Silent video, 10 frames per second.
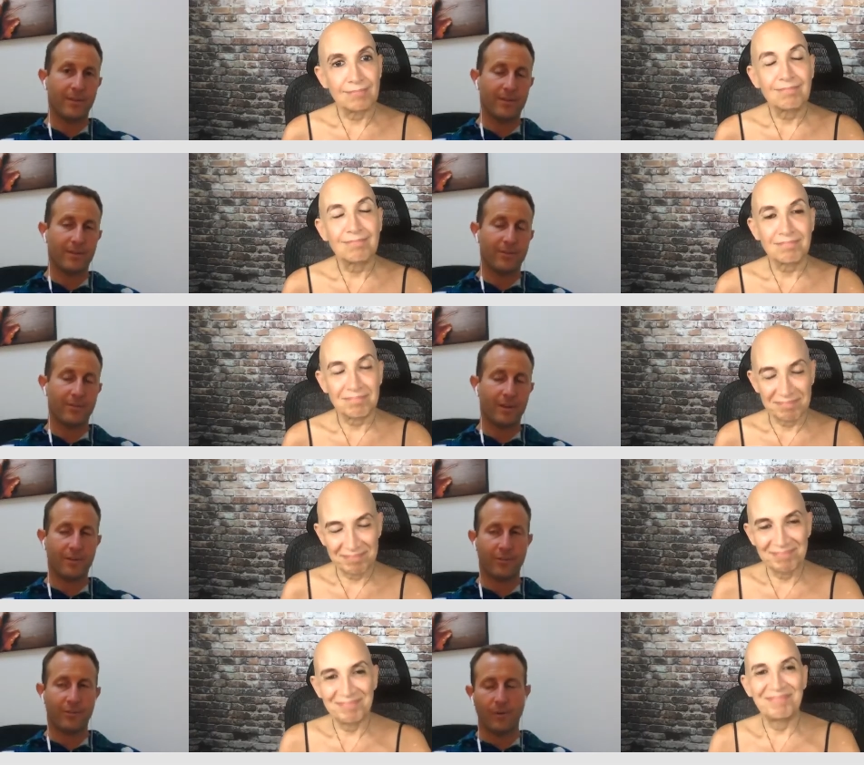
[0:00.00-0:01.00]
Speaker 1: in the
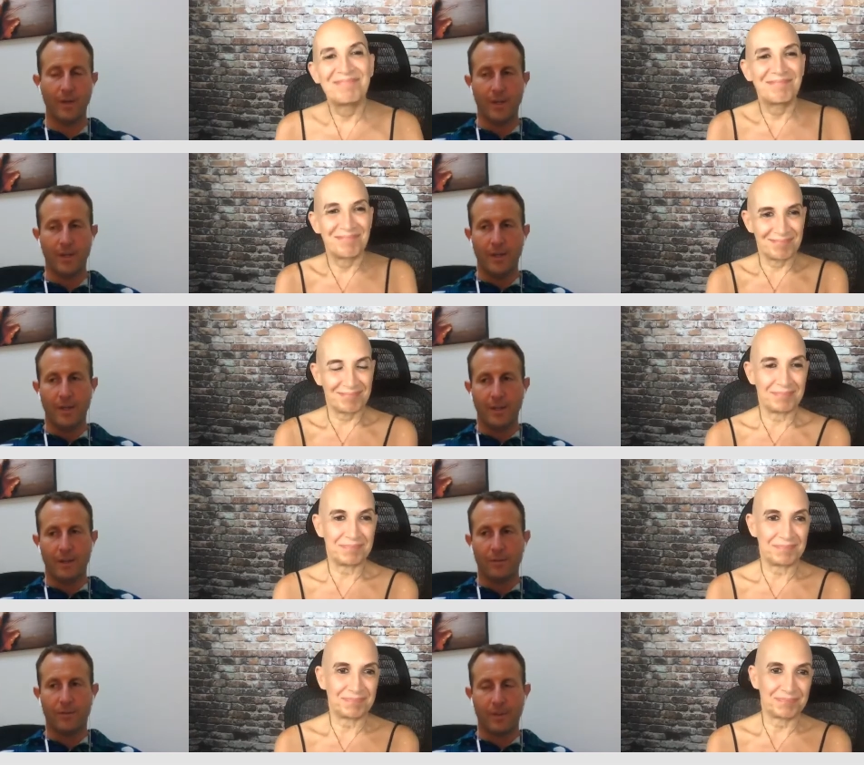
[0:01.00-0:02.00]
sand. So, you
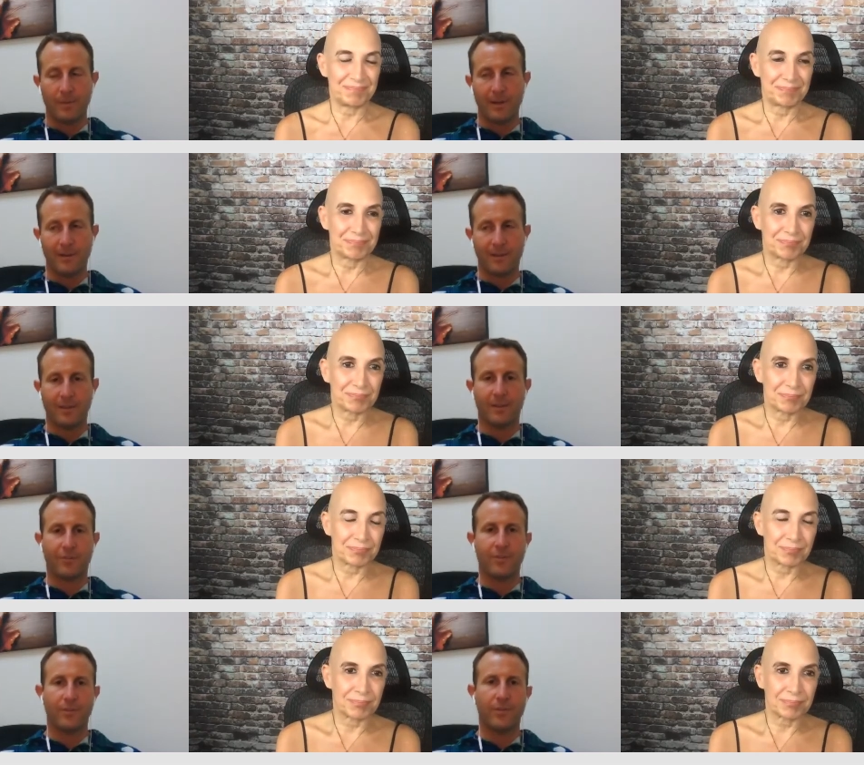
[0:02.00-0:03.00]
know, think about it like this.
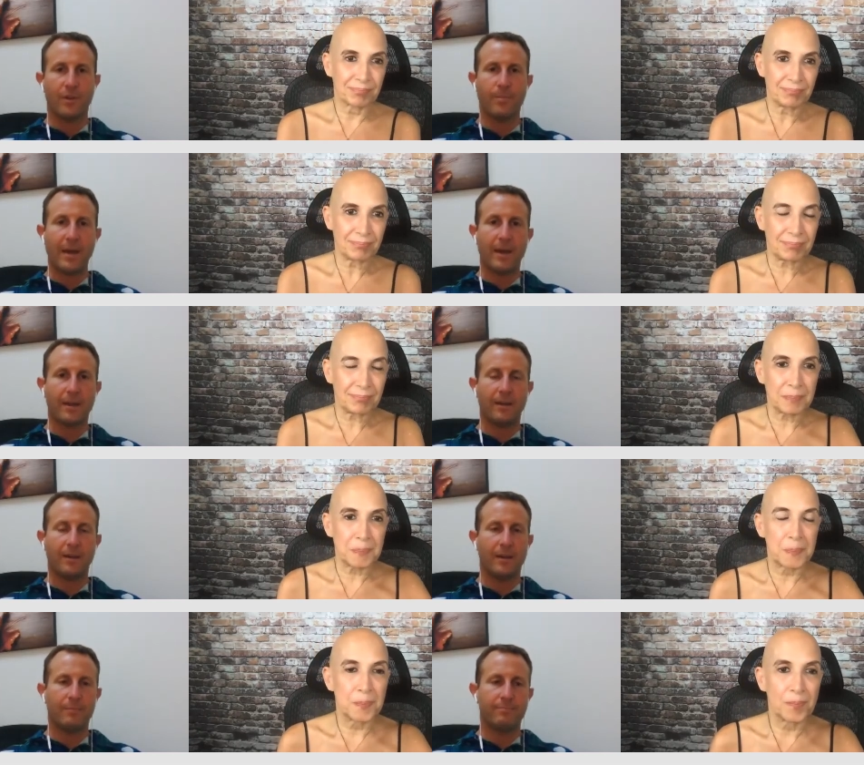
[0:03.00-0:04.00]
So, if you go back,
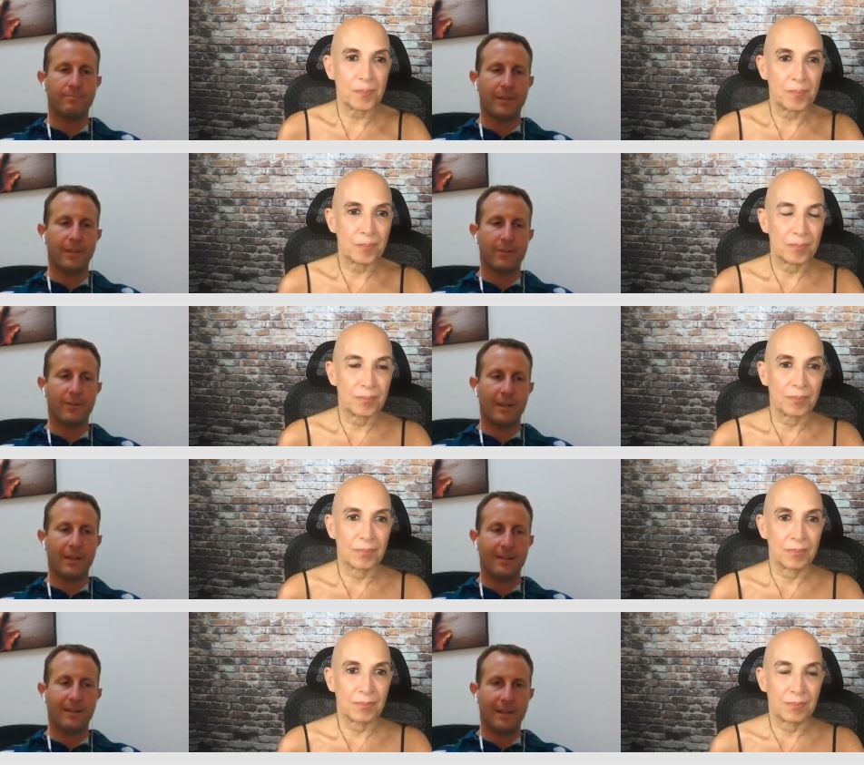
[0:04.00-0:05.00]
um, you know, to the
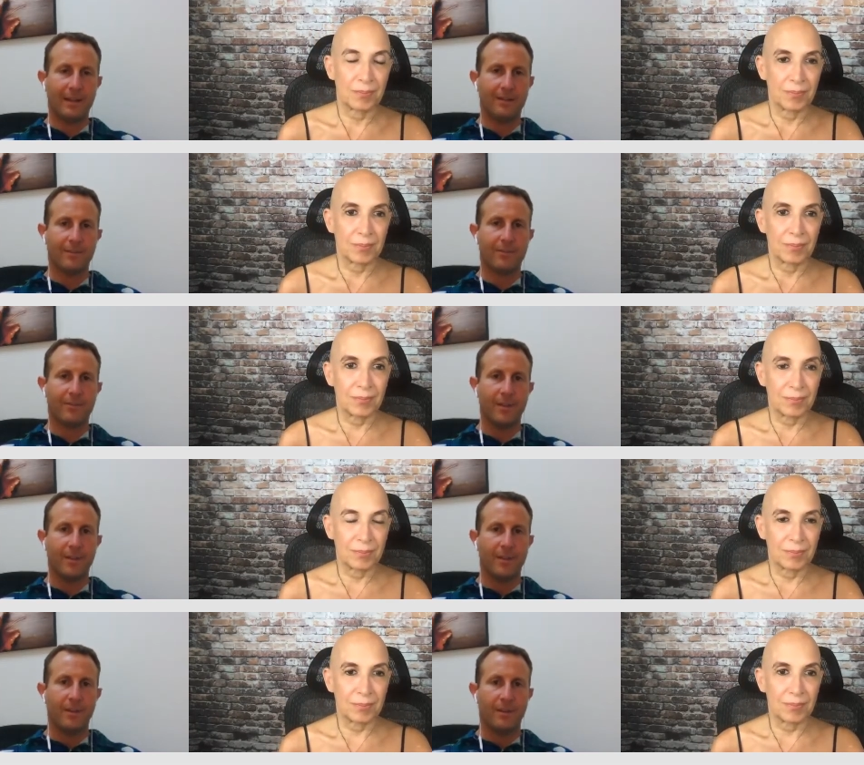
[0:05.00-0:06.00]
1990s,
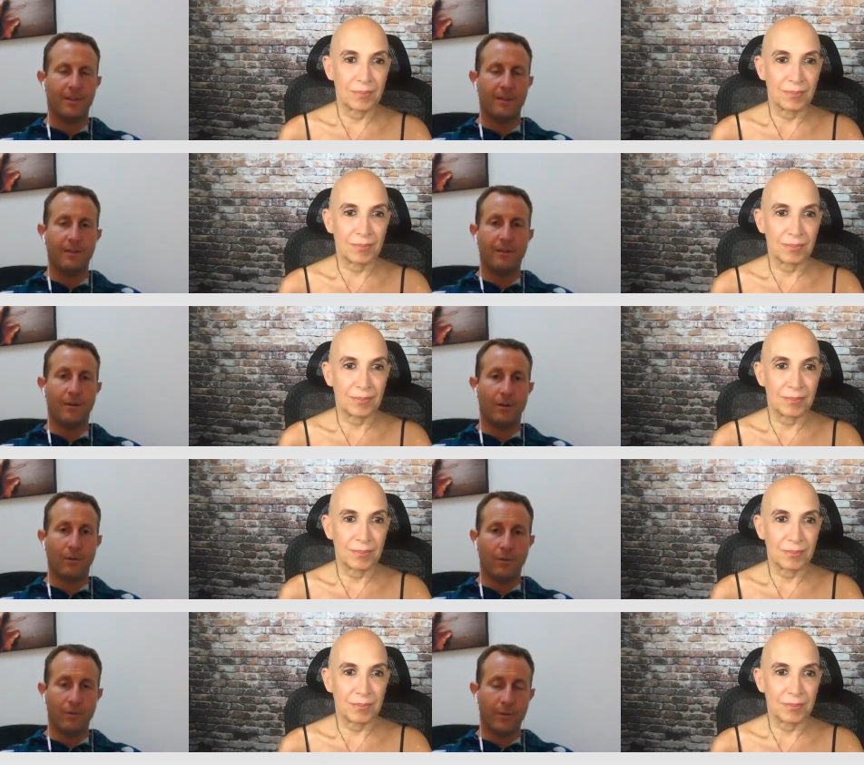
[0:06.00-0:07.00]

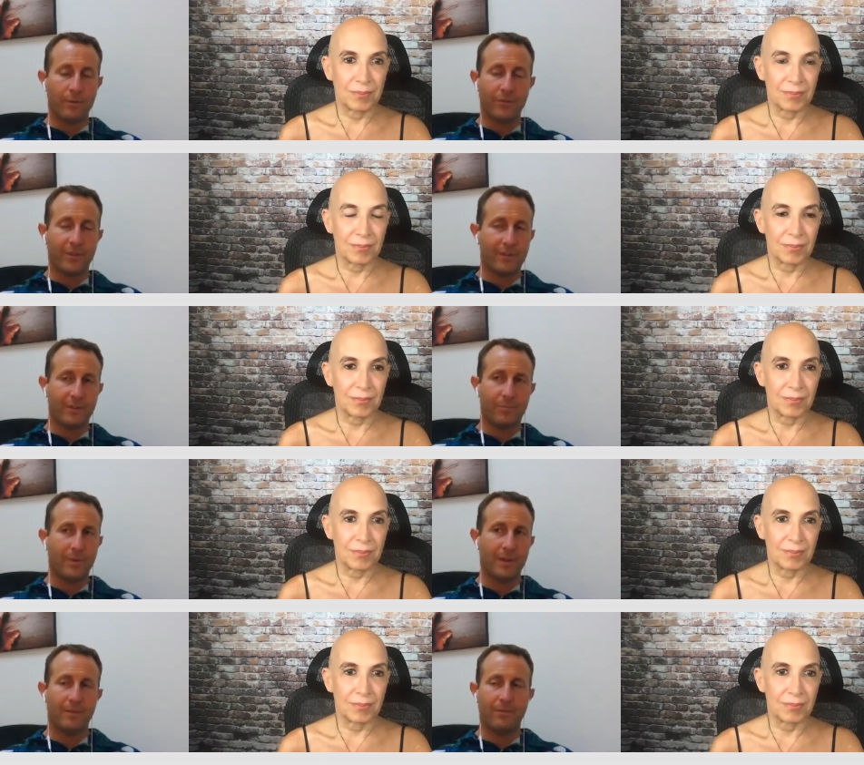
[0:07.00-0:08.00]
all there was like this
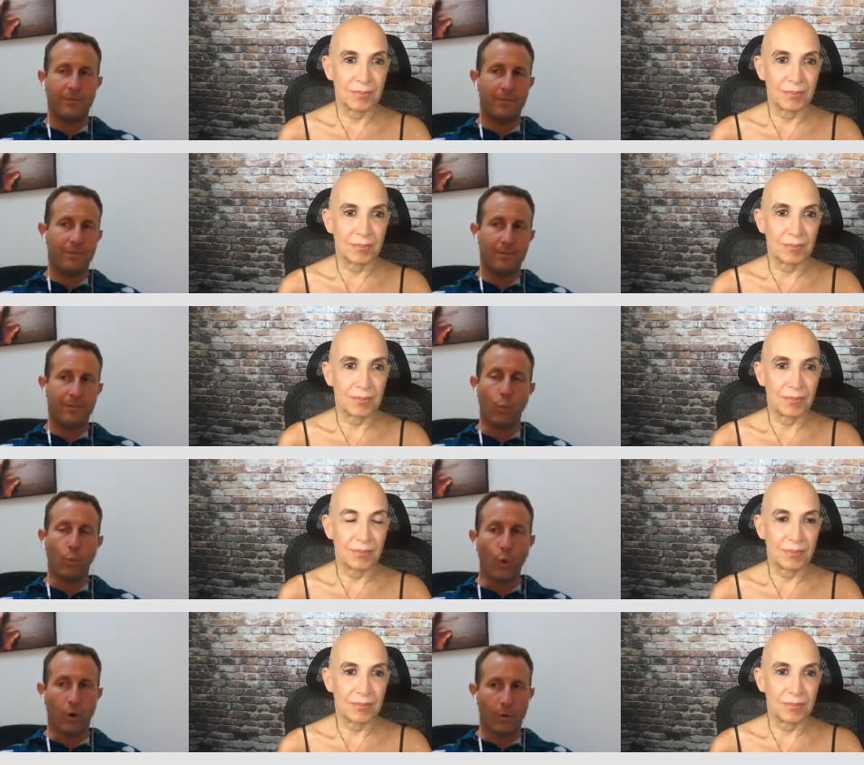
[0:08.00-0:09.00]
big
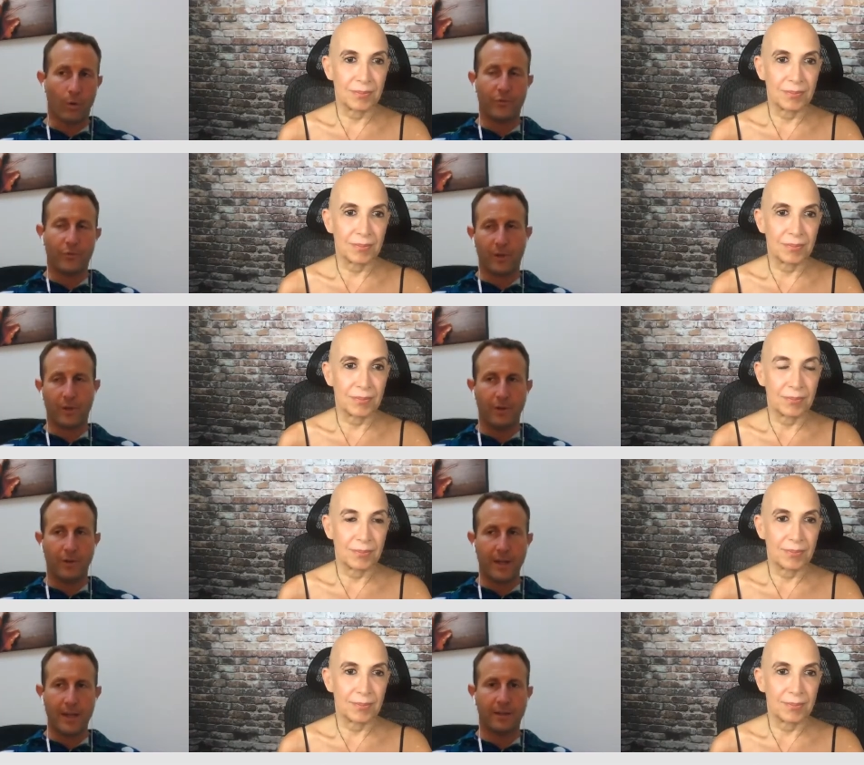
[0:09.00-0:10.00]
war between
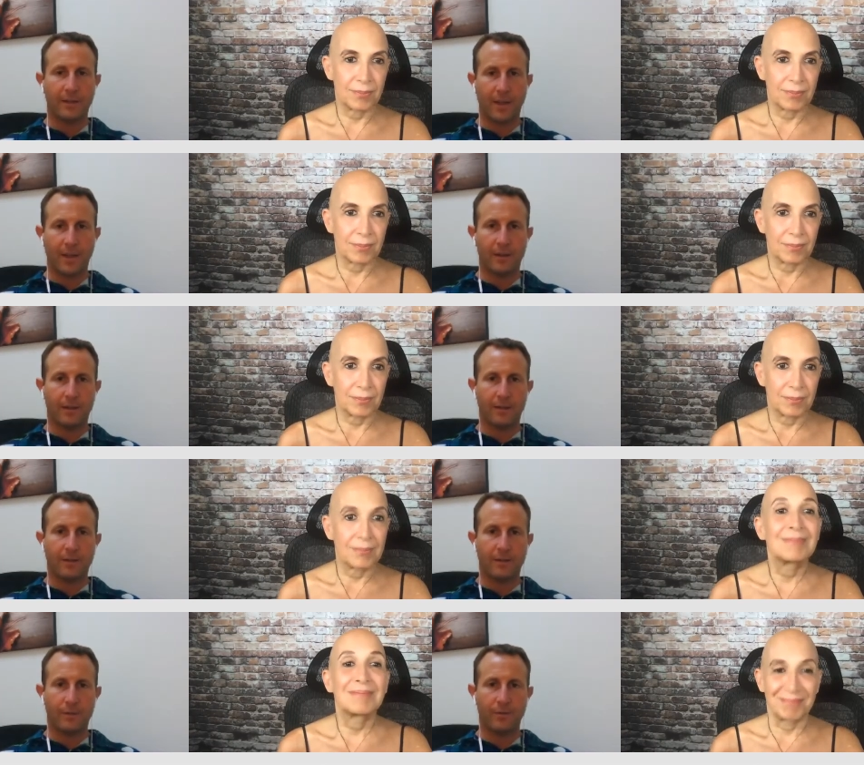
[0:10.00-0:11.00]
Kodak and
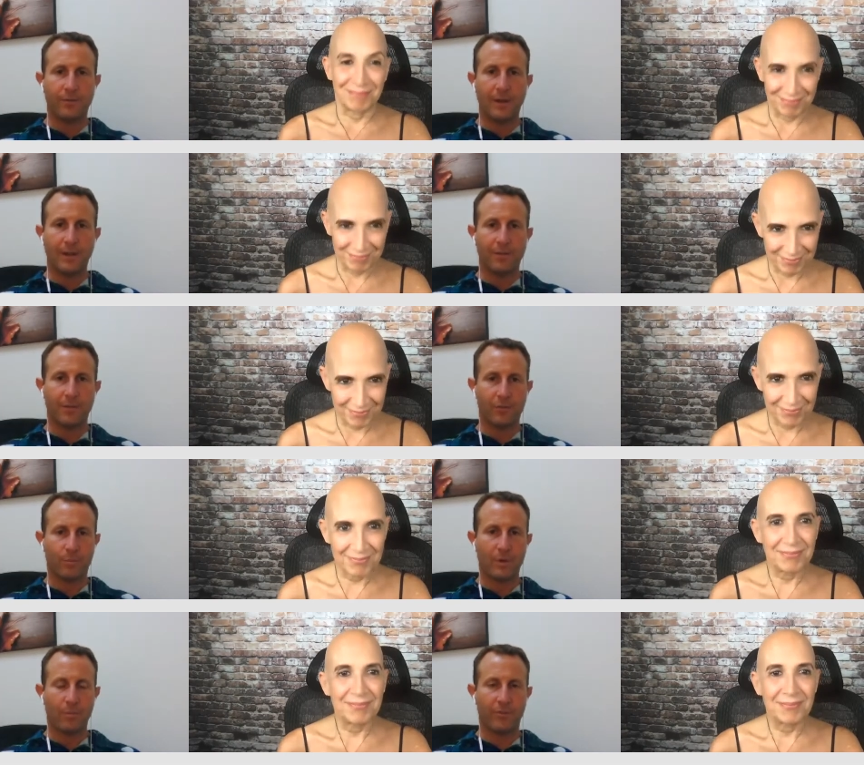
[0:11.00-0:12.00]
Canon. They were vying for
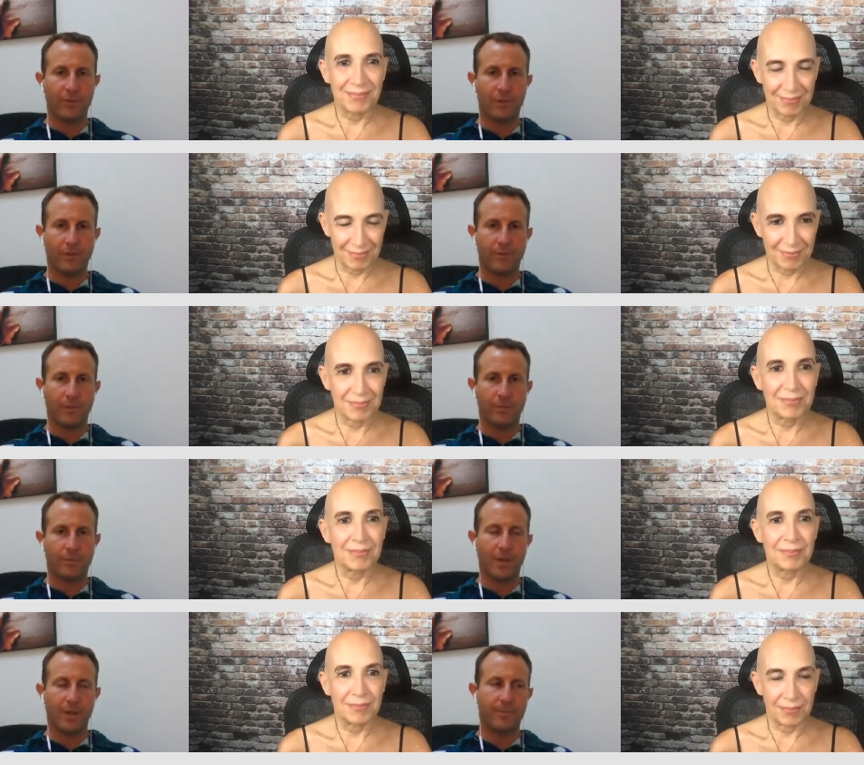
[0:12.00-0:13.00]
supremacy in the film
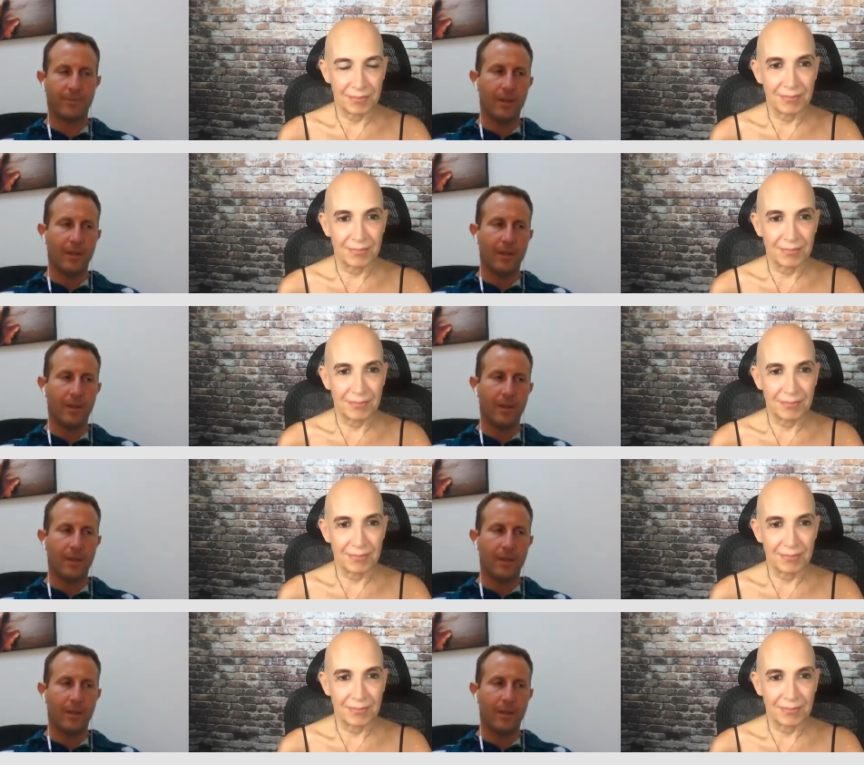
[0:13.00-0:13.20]
market.